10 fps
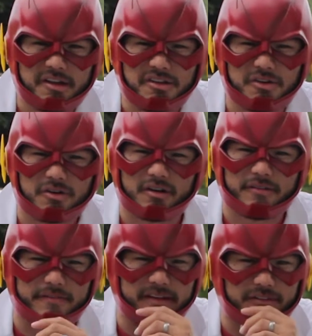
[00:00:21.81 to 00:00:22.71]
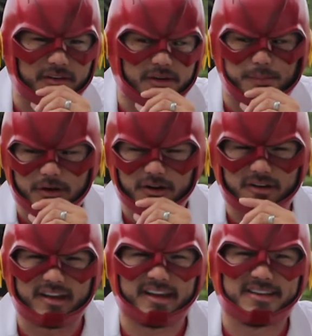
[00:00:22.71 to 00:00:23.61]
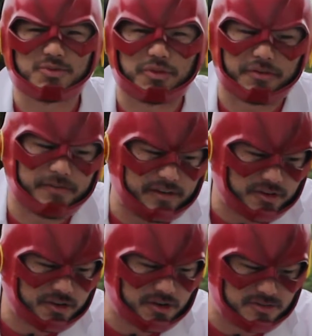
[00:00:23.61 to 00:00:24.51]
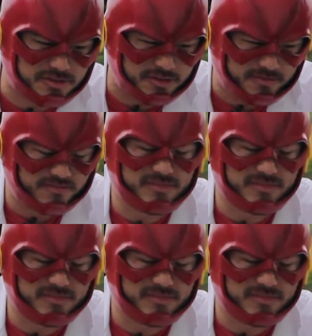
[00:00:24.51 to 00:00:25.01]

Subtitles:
your favorite park is with your favorite coaster.